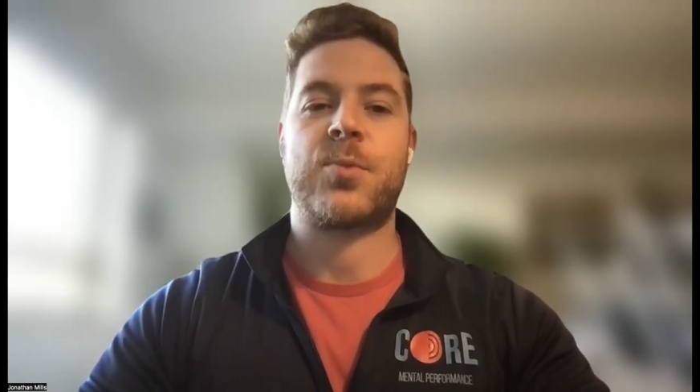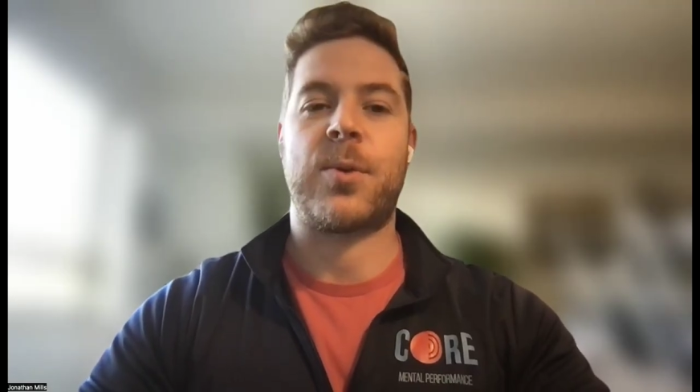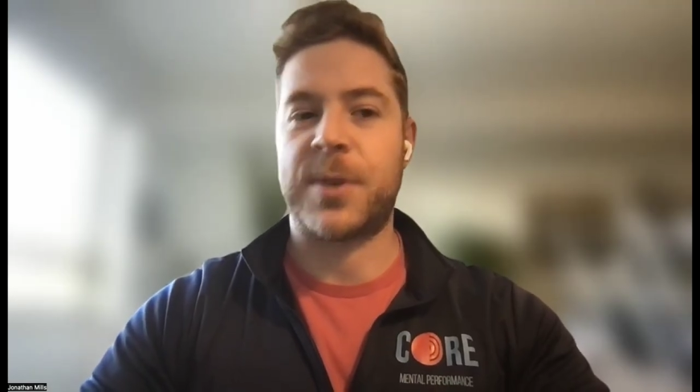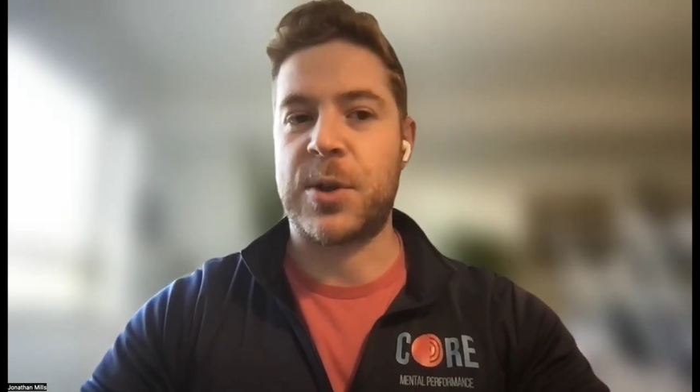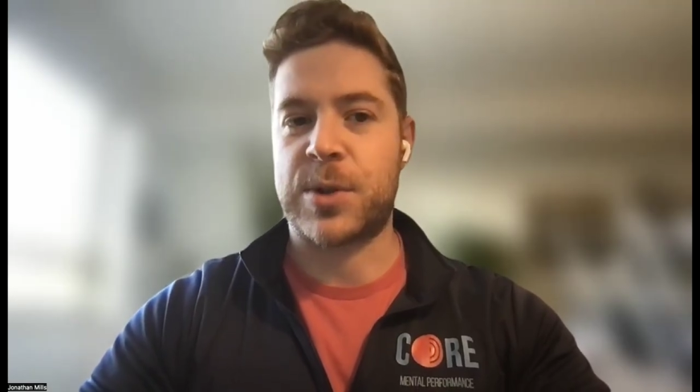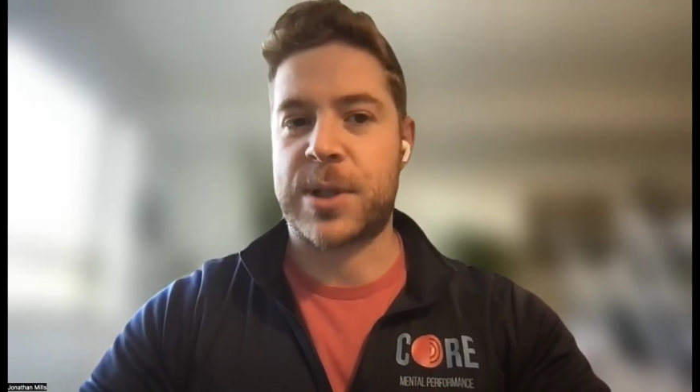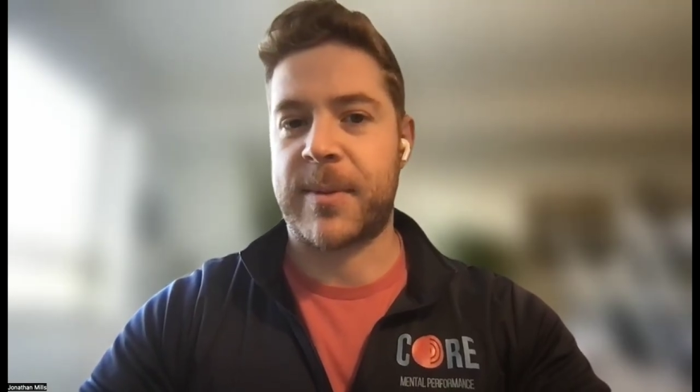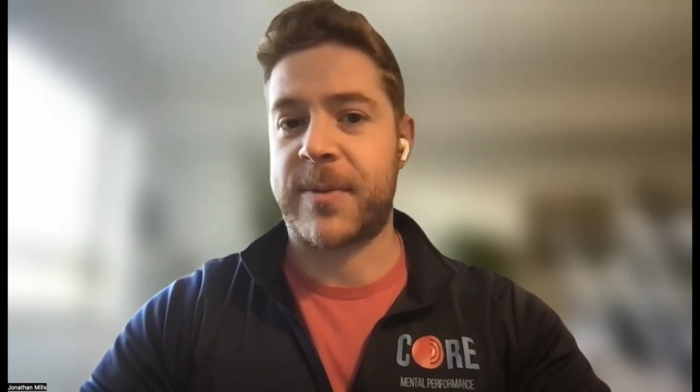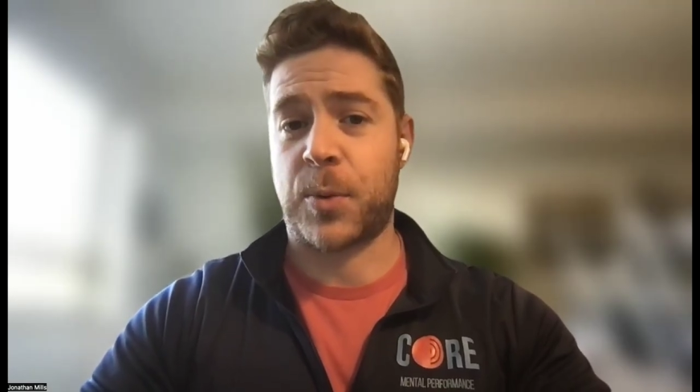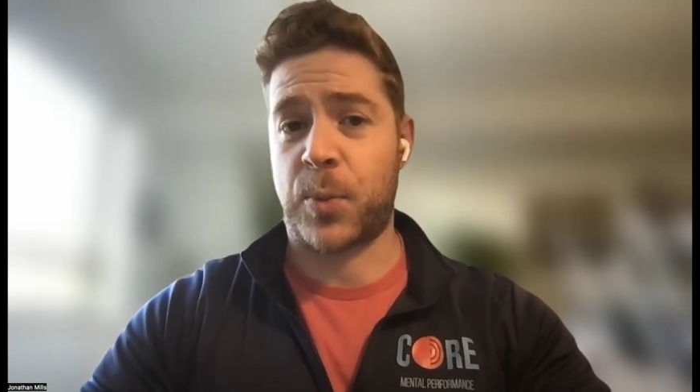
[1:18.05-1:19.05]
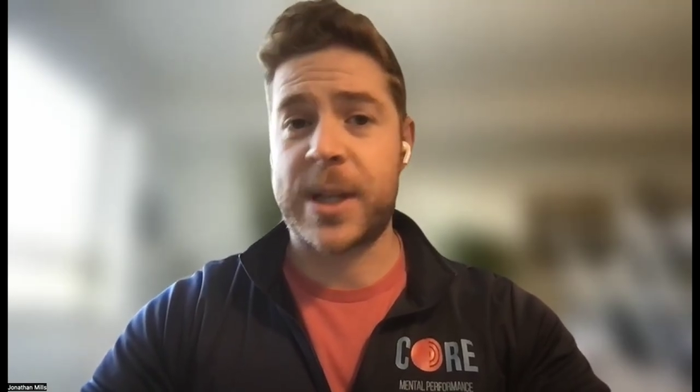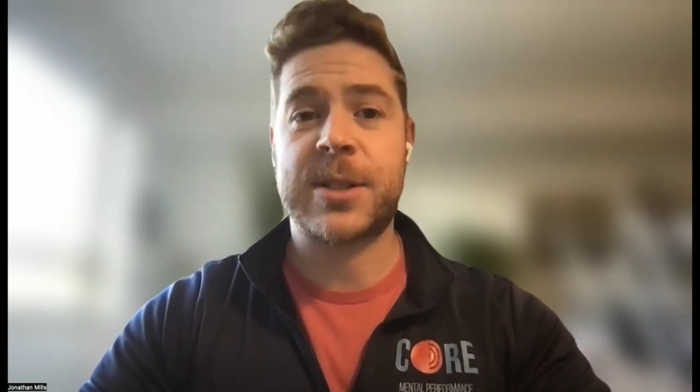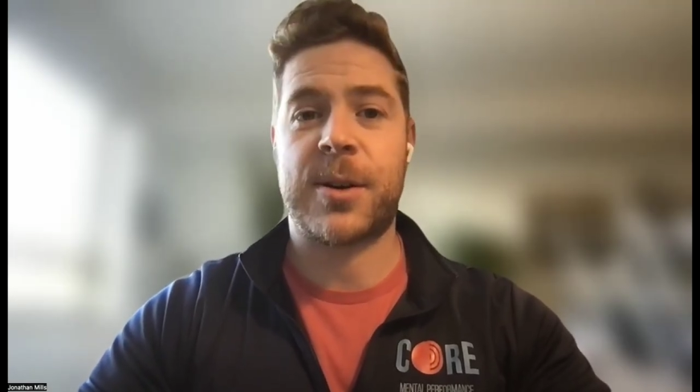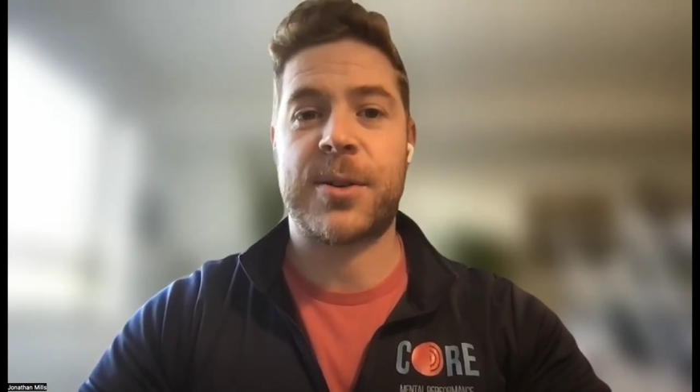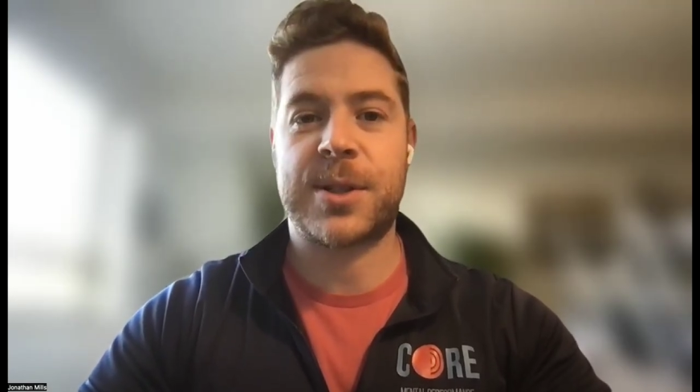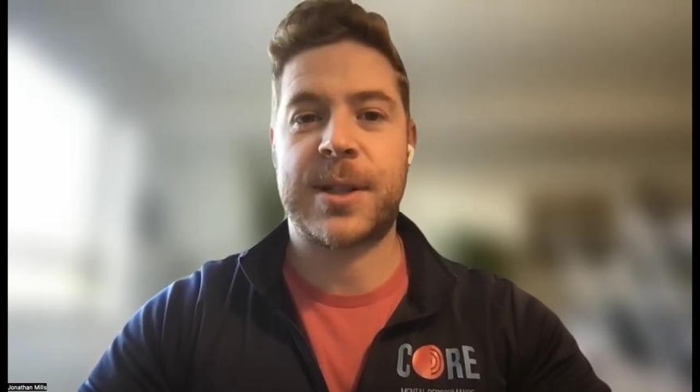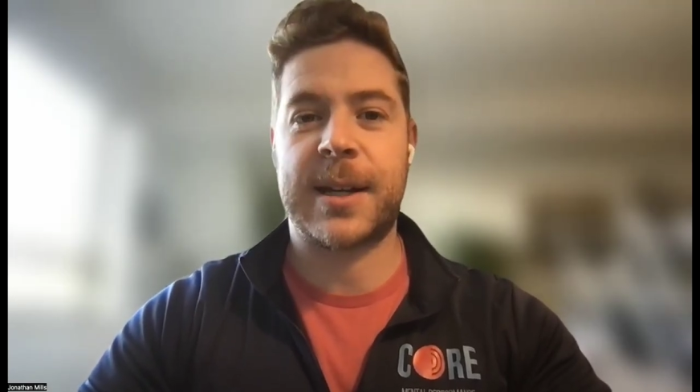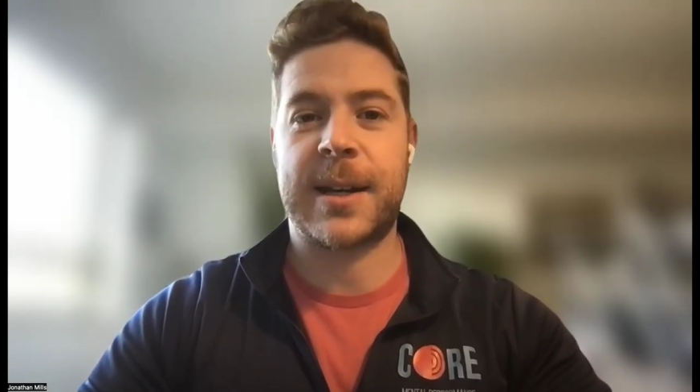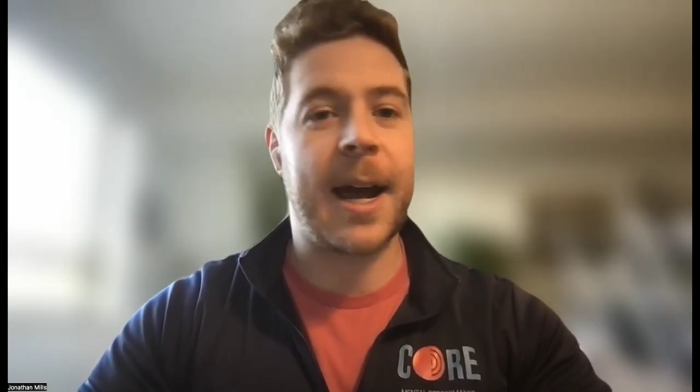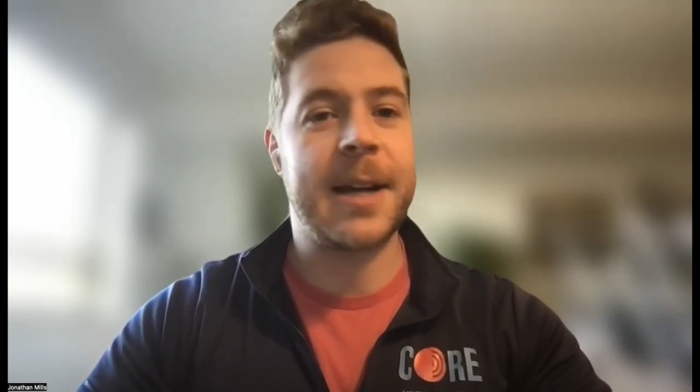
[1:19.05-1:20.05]
review some of the research
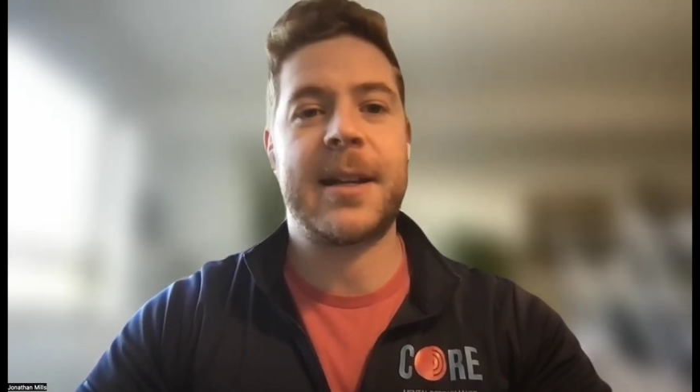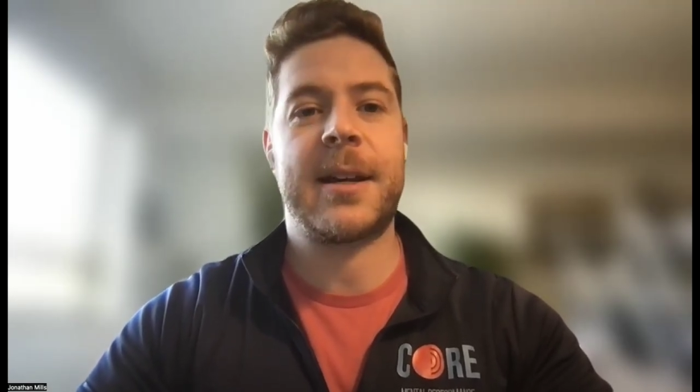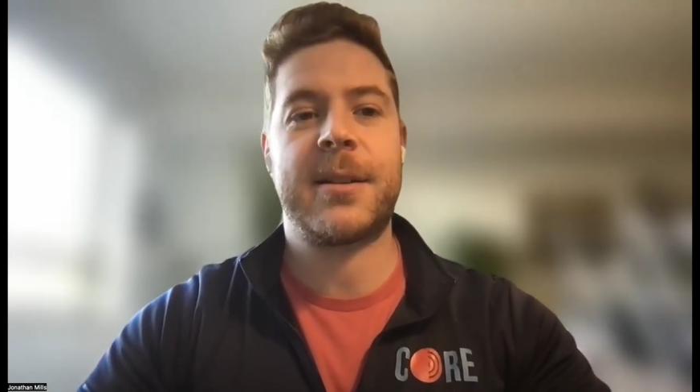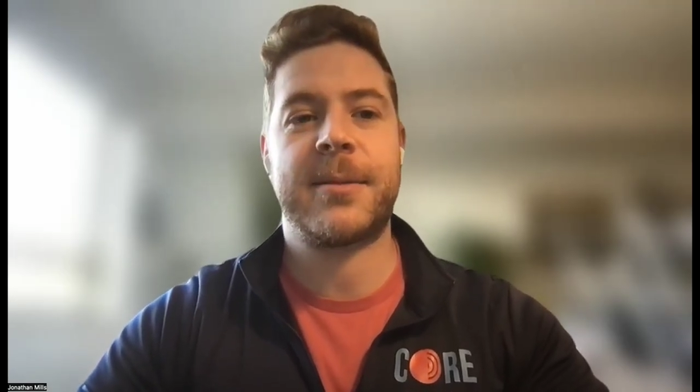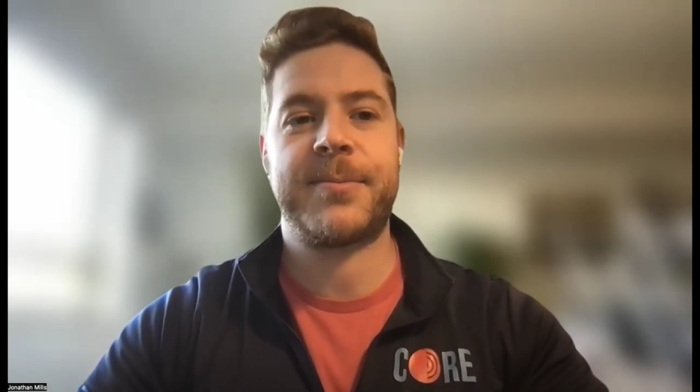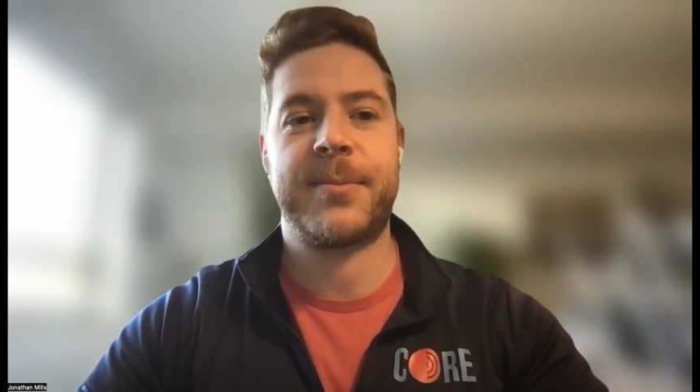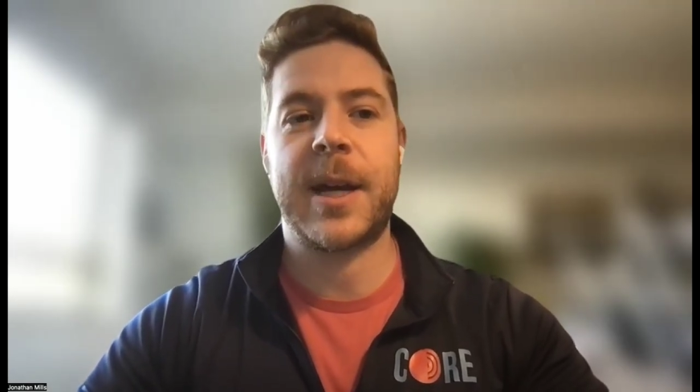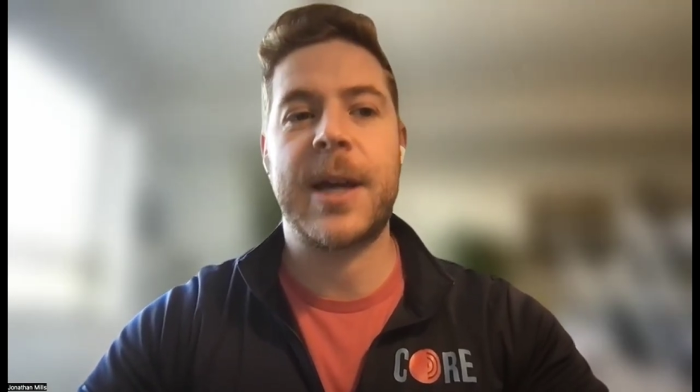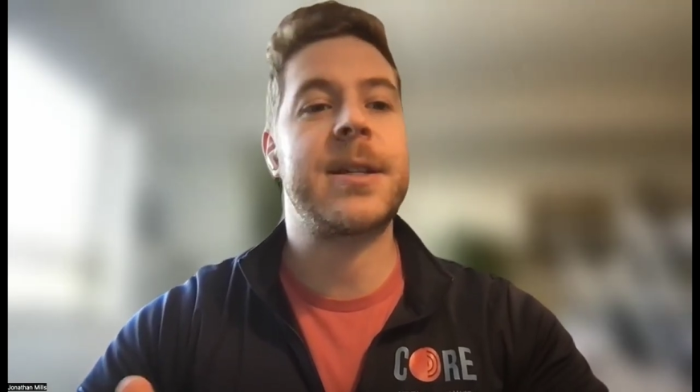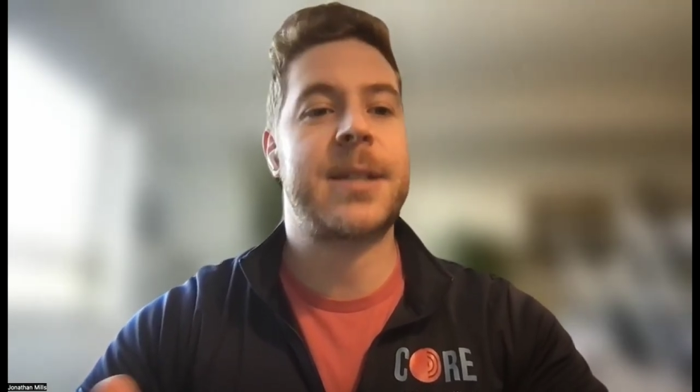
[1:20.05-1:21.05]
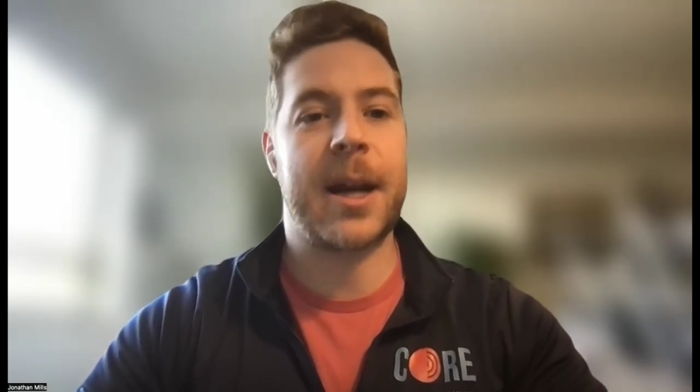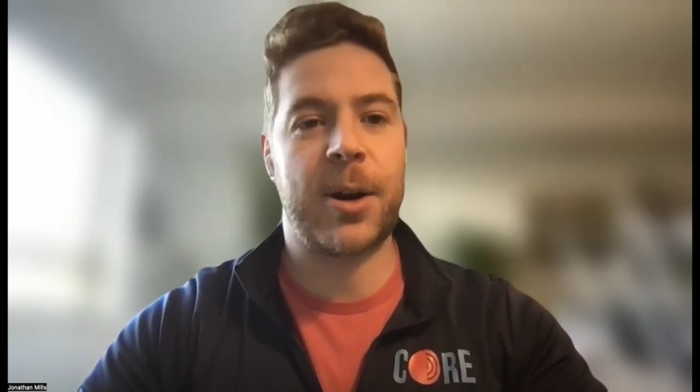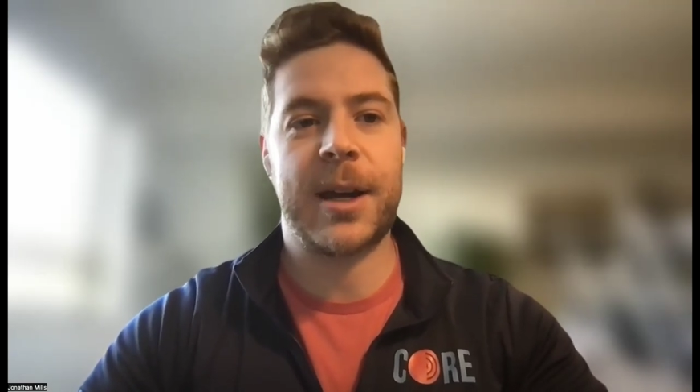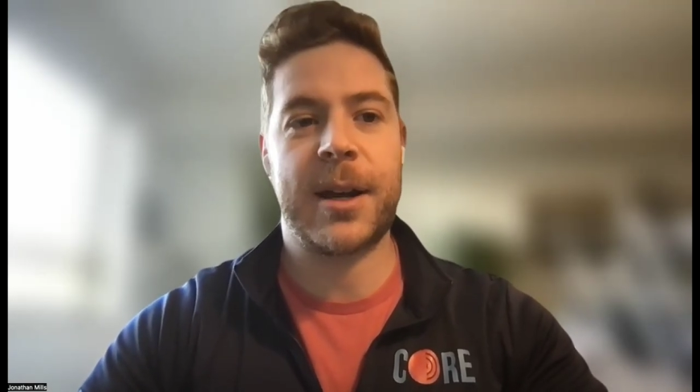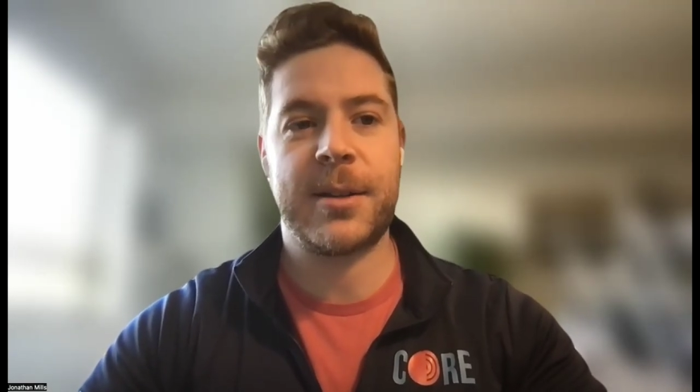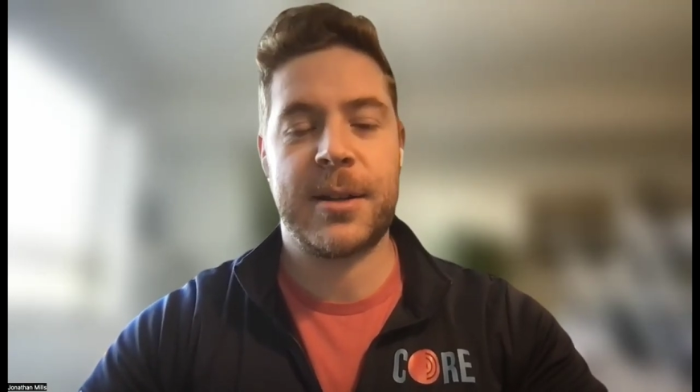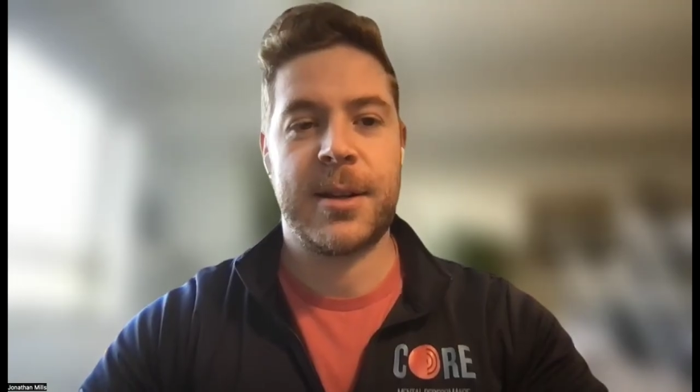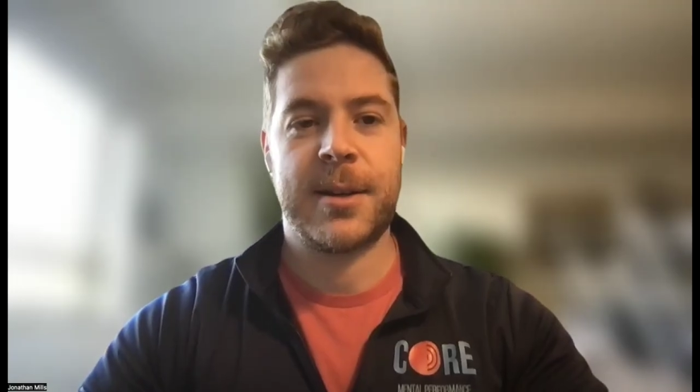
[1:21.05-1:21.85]
that I did in this area,